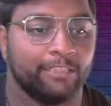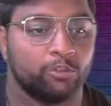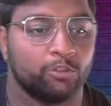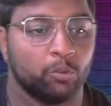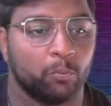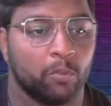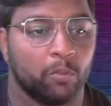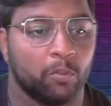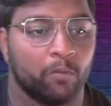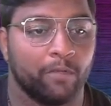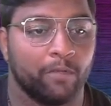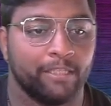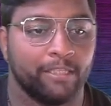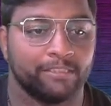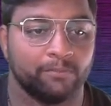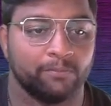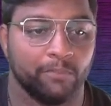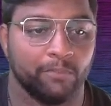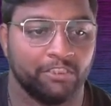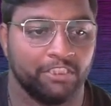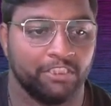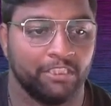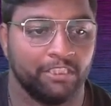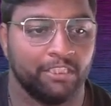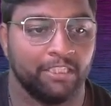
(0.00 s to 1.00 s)
Supervised
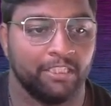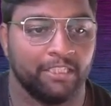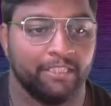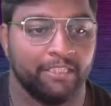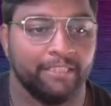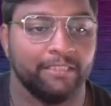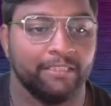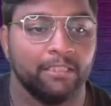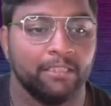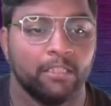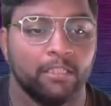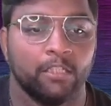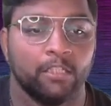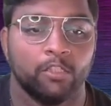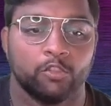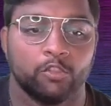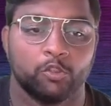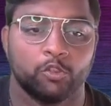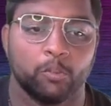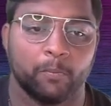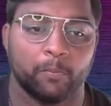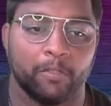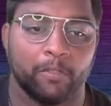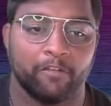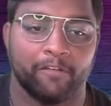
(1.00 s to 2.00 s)
machine learning.
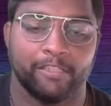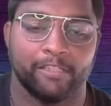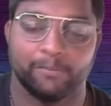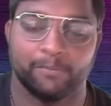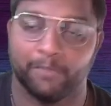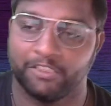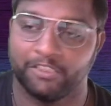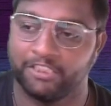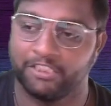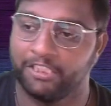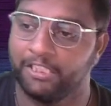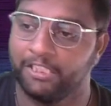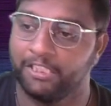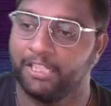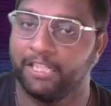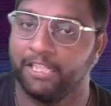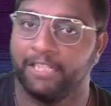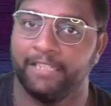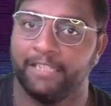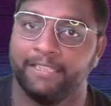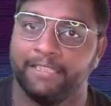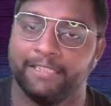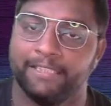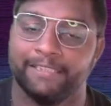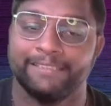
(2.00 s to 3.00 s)
Supervised machine
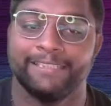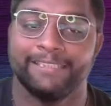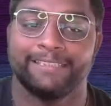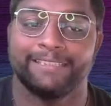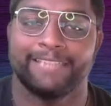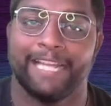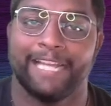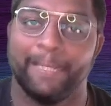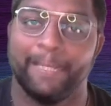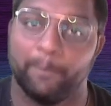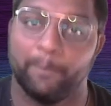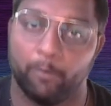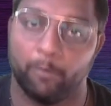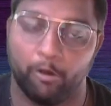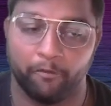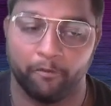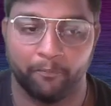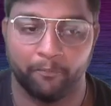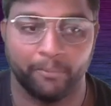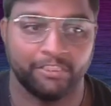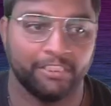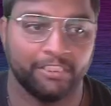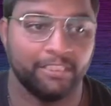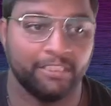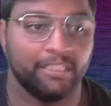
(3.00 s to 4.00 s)
learning is a type of
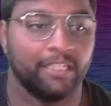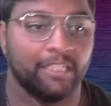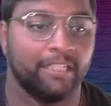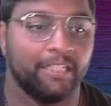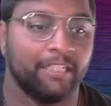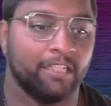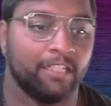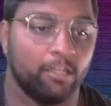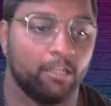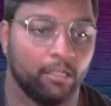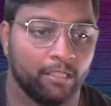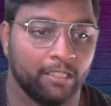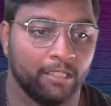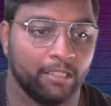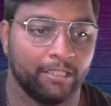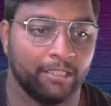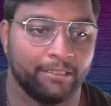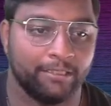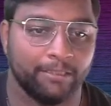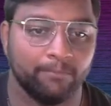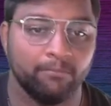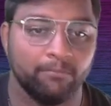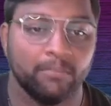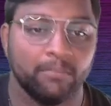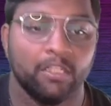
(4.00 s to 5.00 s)
machine learning
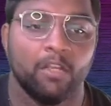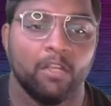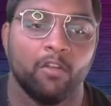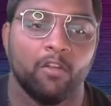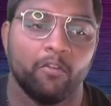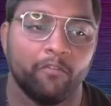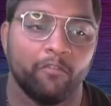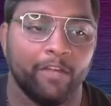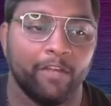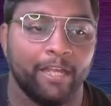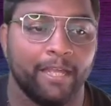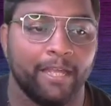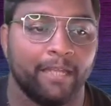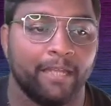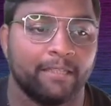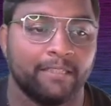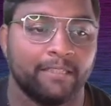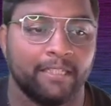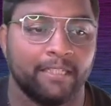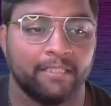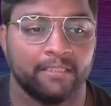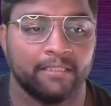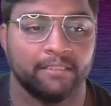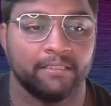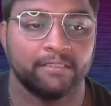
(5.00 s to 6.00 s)
algorithm where
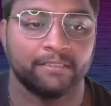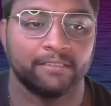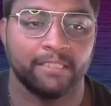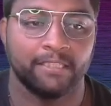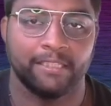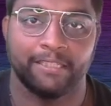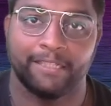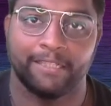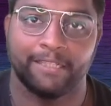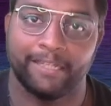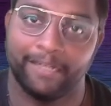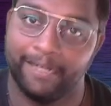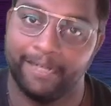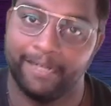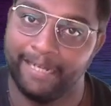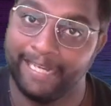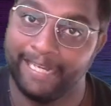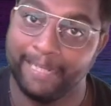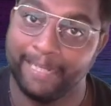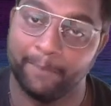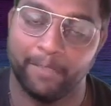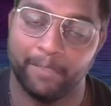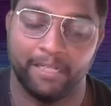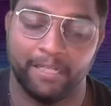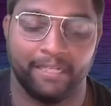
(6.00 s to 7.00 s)
there is a
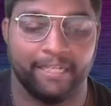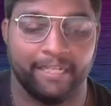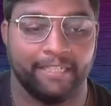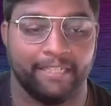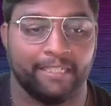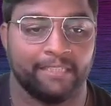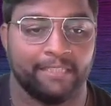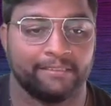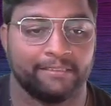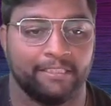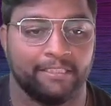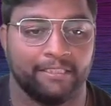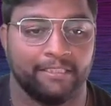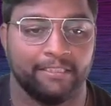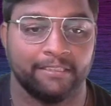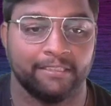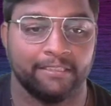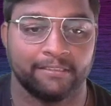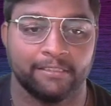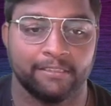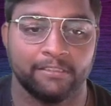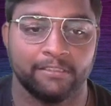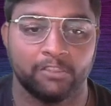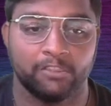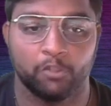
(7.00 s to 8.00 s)
labeled data set. In a
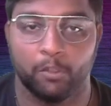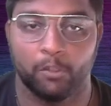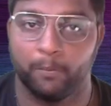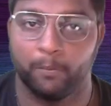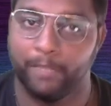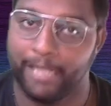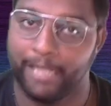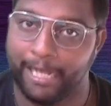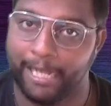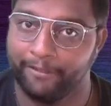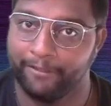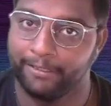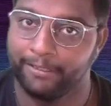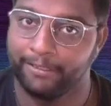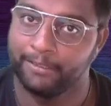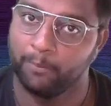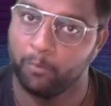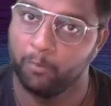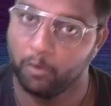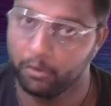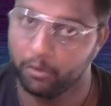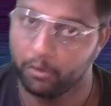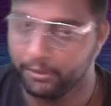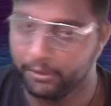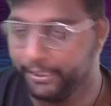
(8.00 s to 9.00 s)
sense, you will be having the
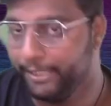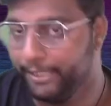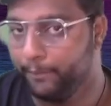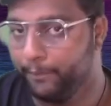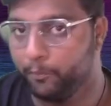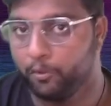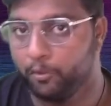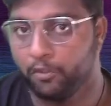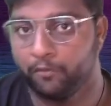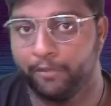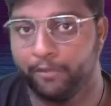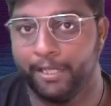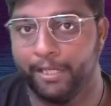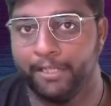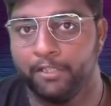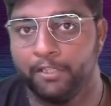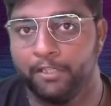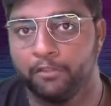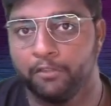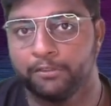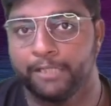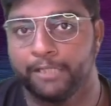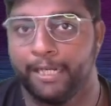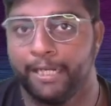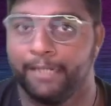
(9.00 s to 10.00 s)
both input
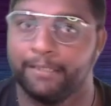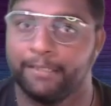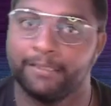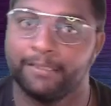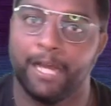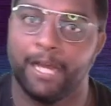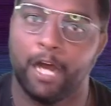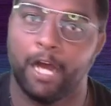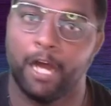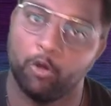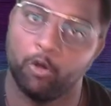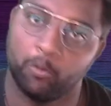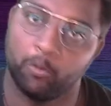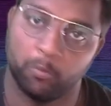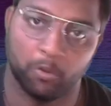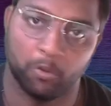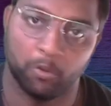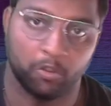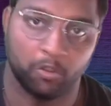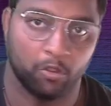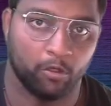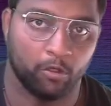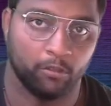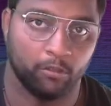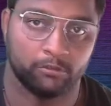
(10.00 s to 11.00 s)
values and the
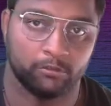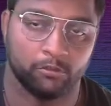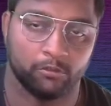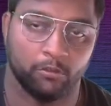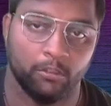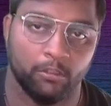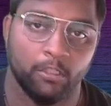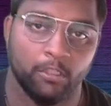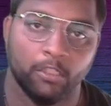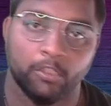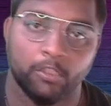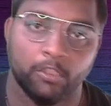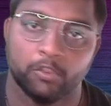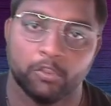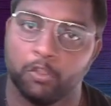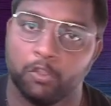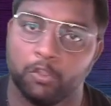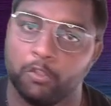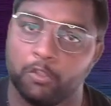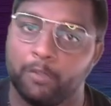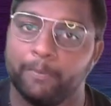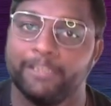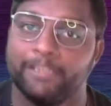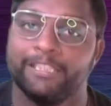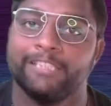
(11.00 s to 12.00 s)
output also. So
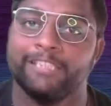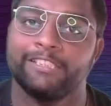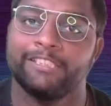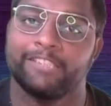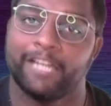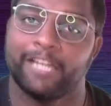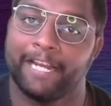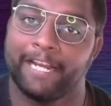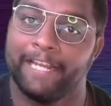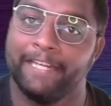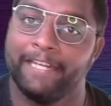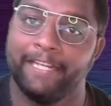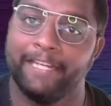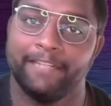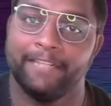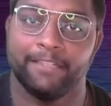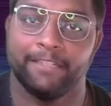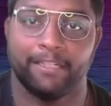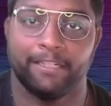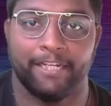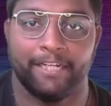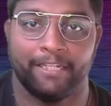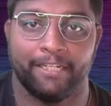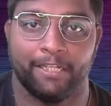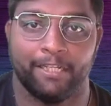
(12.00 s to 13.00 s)
you will be just training
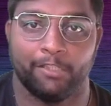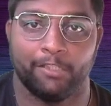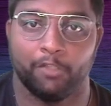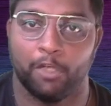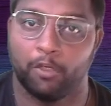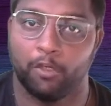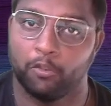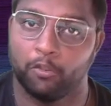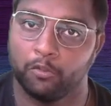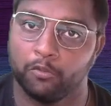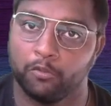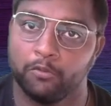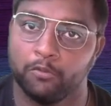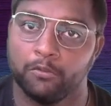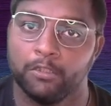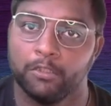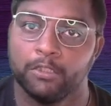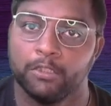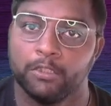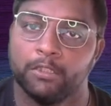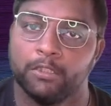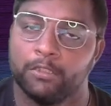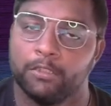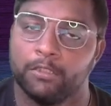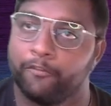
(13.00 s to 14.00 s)
the data. You have to,
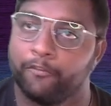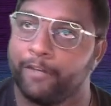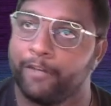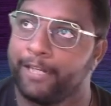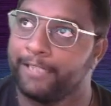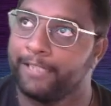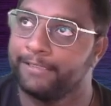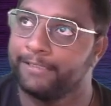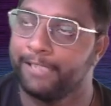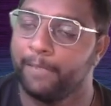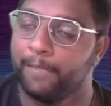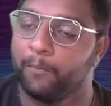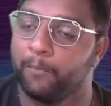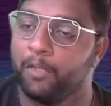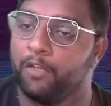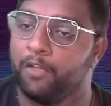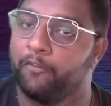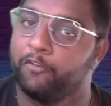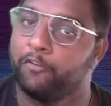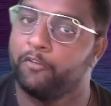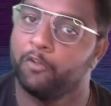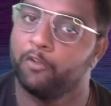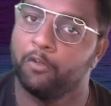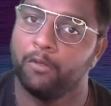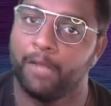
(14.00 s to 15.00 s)
for example,
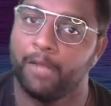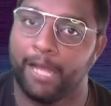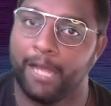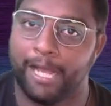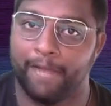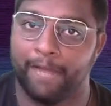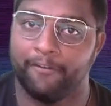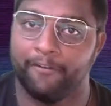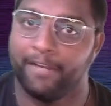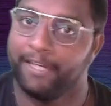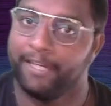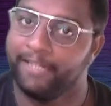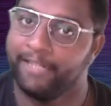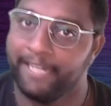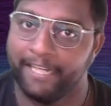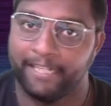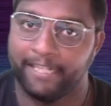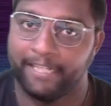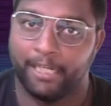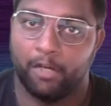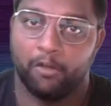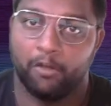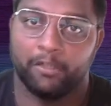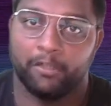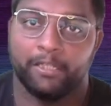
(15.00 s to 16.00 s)
if you have a
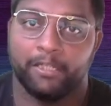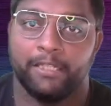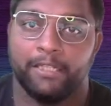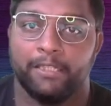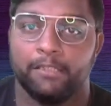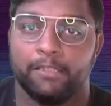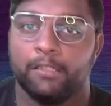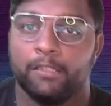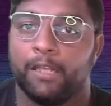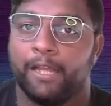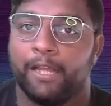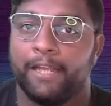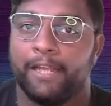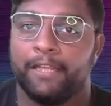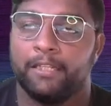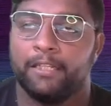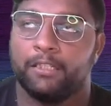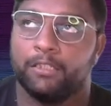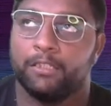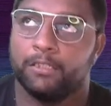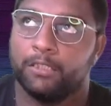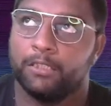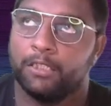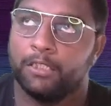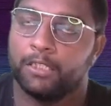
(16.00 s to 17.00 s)
data, okay,
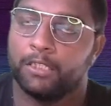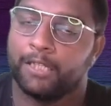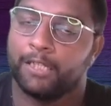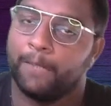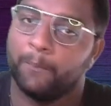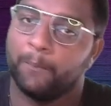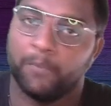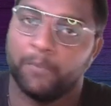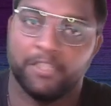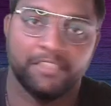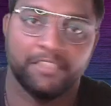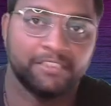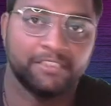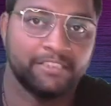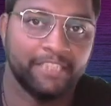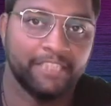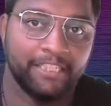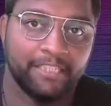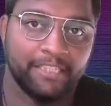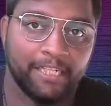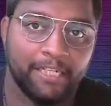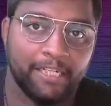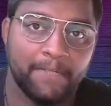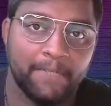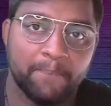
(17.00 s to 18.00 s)
like company's
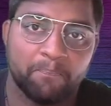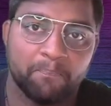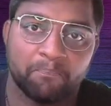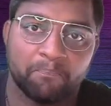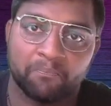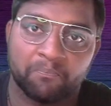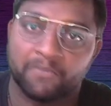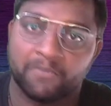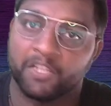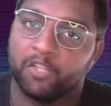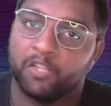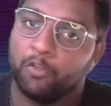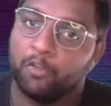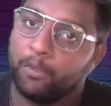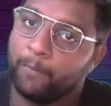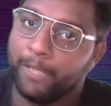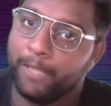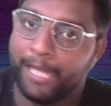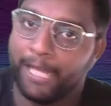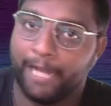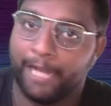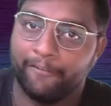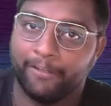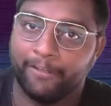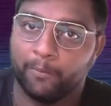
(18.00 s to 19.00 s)
data, you will
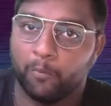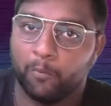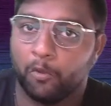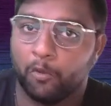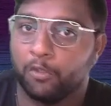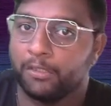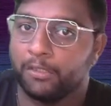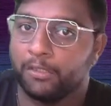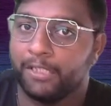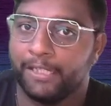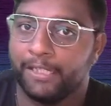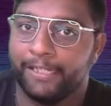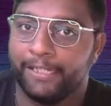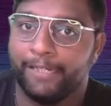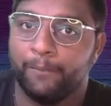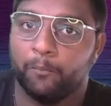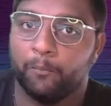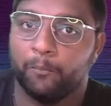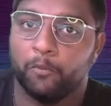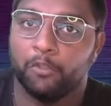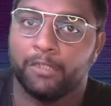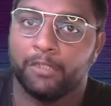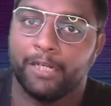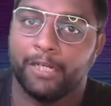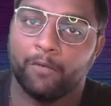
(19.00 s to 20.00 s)
be having both the
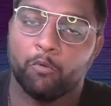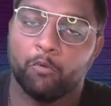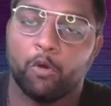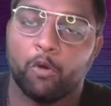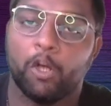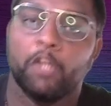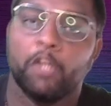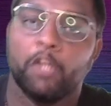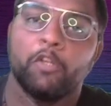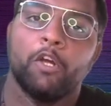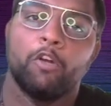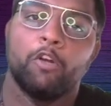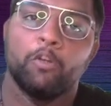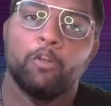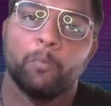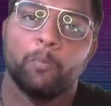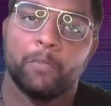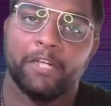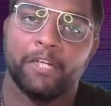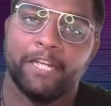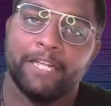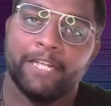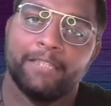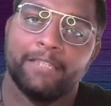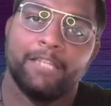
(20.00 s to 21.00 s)
input and what you have to
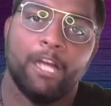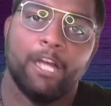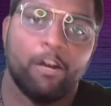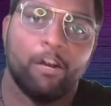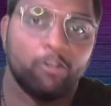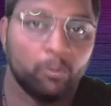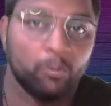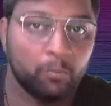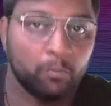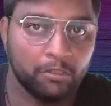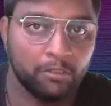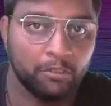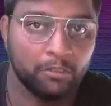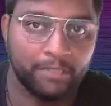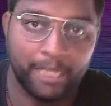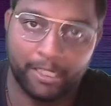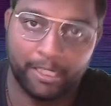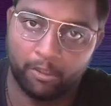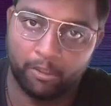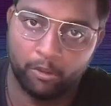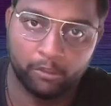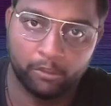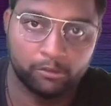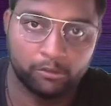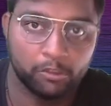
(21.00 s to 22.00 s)
predict the output,
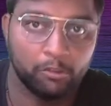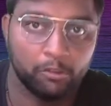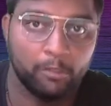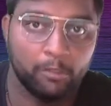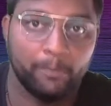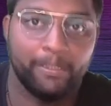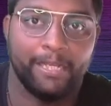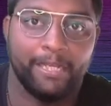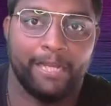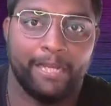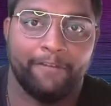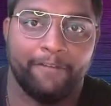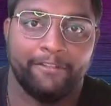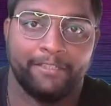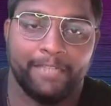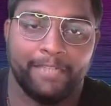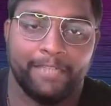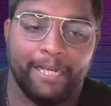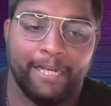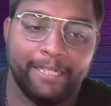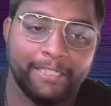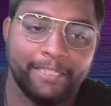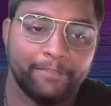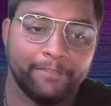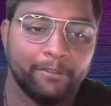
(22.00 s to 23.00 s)
that also you will be having,
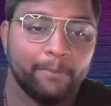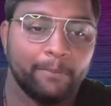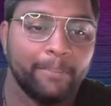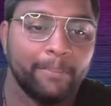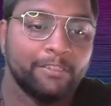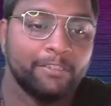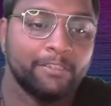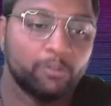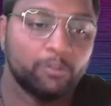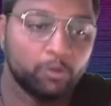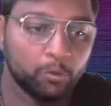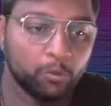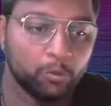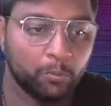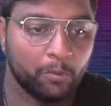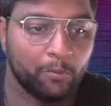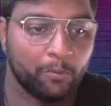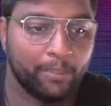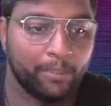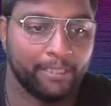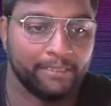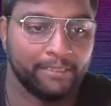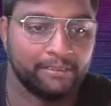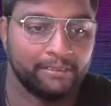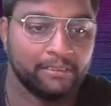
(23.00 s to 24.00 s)
and it will be in
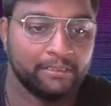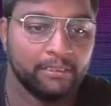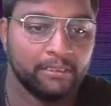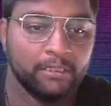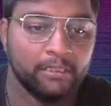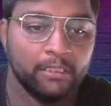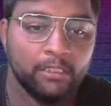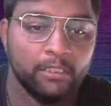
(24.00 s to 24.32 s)
supervised.